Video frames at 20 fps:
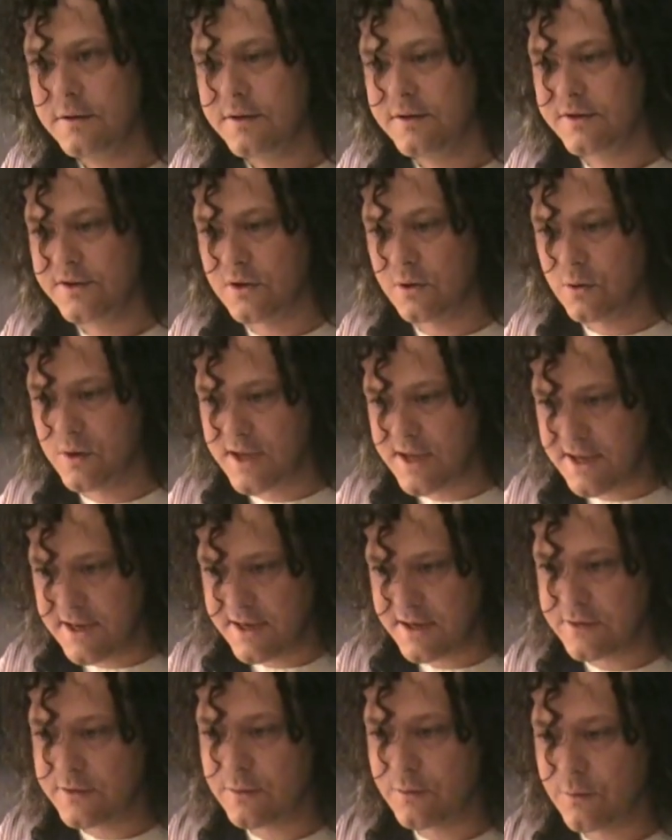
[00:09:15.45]
So
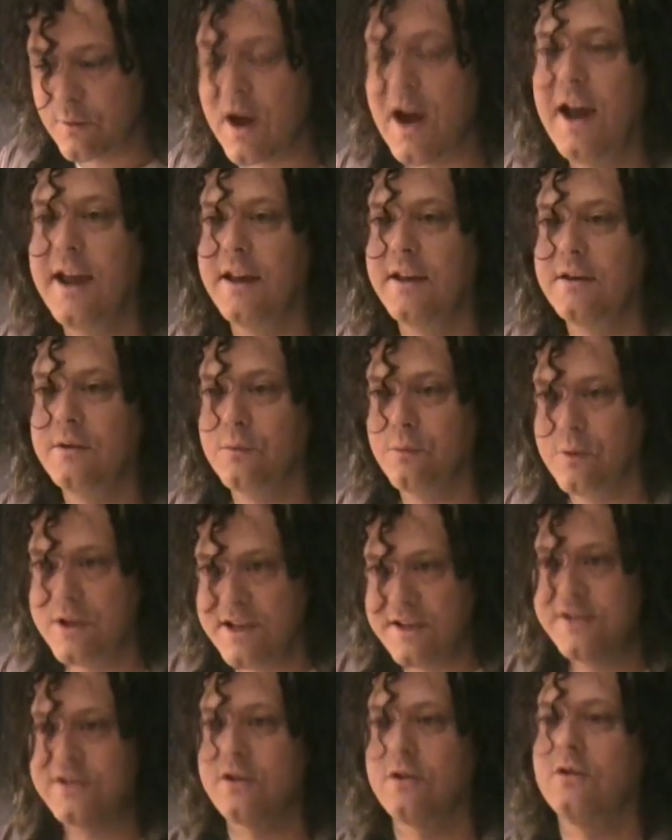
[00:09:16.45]
eat right.
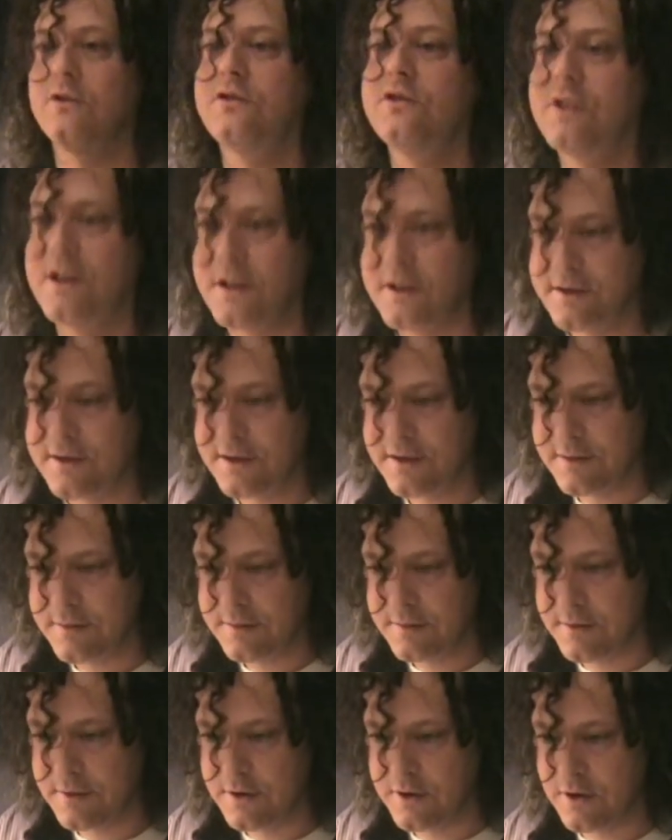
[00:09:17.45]
Research it.
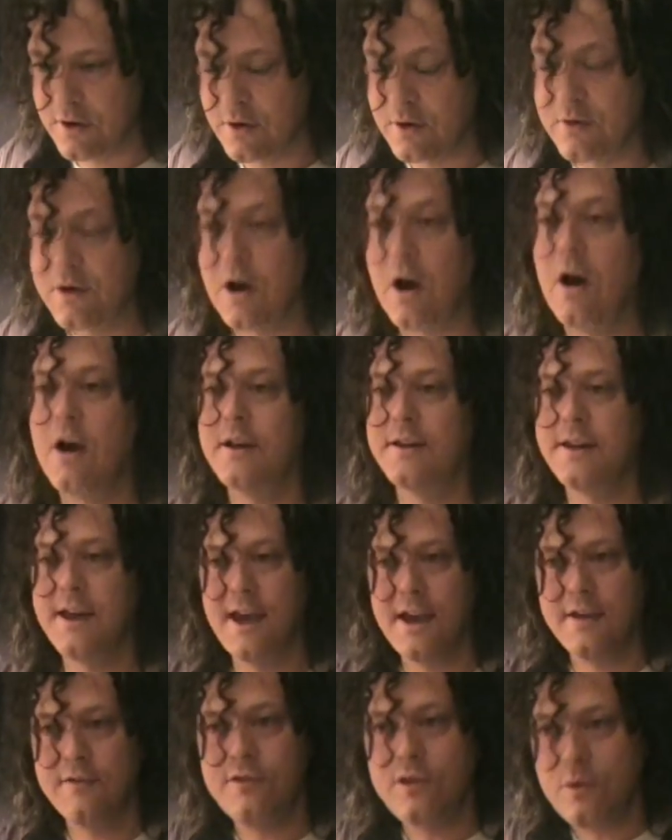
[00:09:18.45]
You know, God
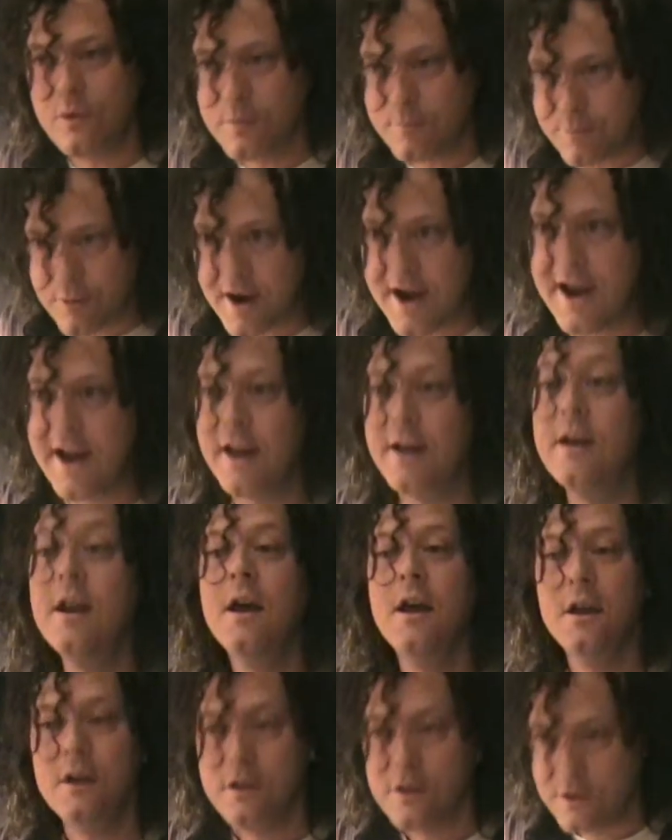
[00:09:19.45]
gave you a brain.
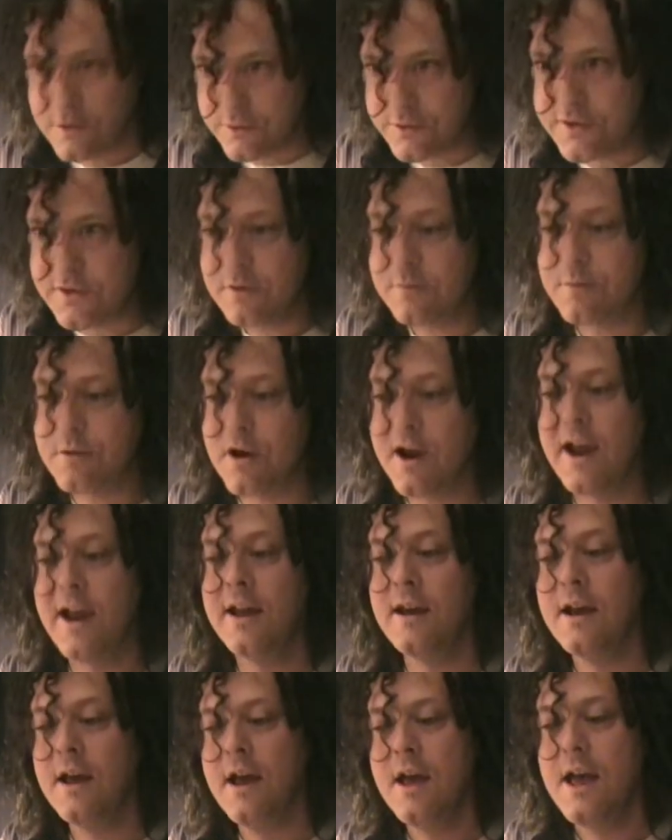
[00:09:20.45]
Use your
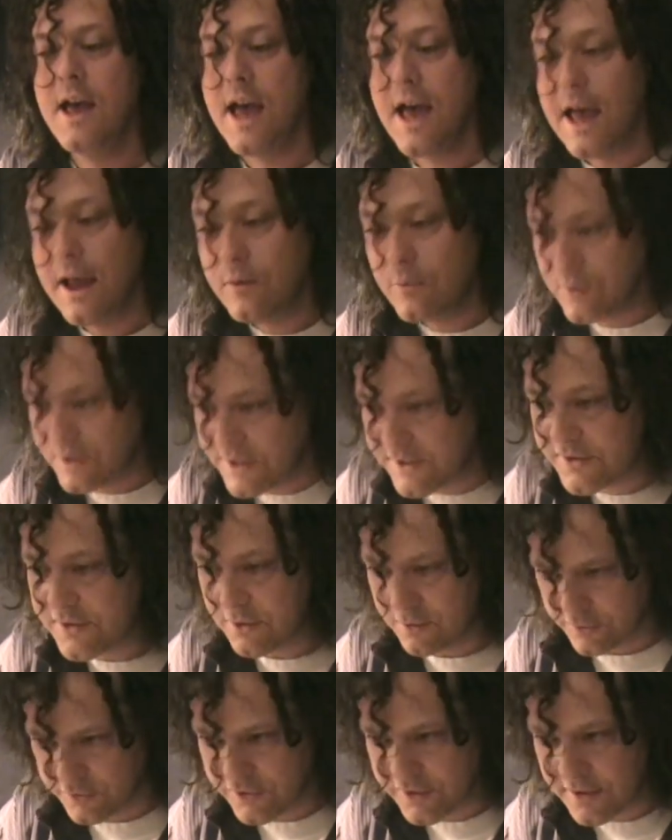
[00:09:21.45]
brain and
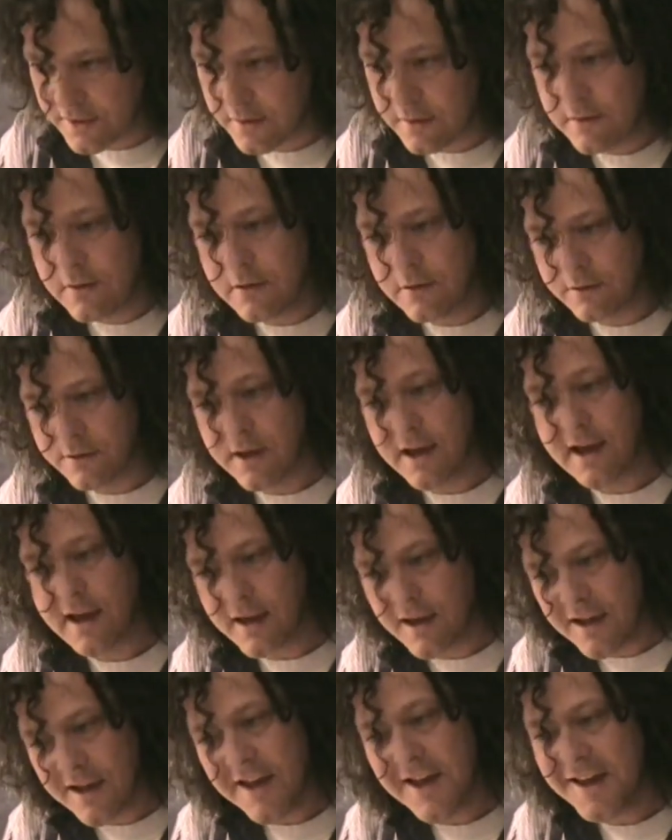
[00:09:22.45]
research it.
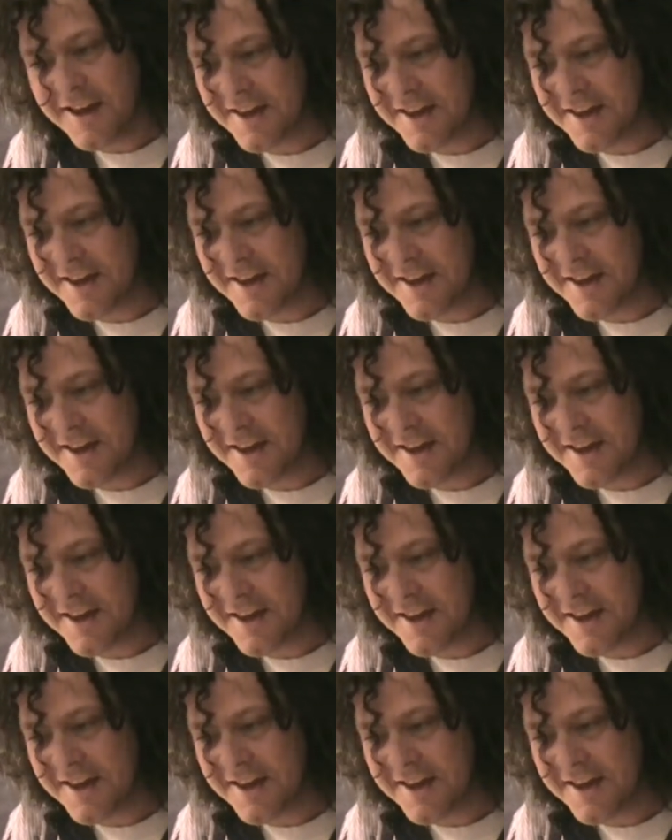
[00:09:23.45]
Okay?